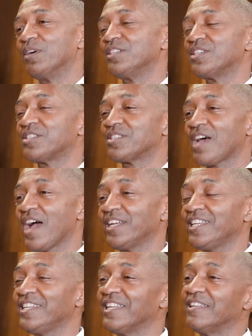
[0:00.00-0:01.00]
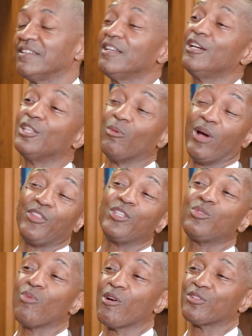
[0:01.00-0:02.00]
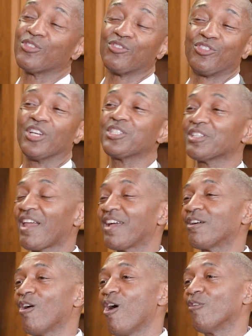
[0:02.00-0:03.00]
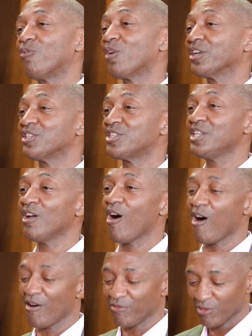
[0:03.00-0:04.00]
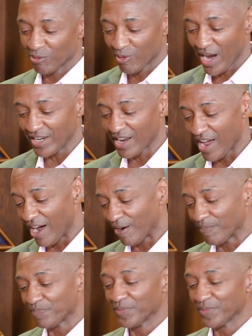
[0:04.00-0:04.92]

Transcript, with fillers: it's exciting, and the way this works is just like golf. We're going to tee off right now.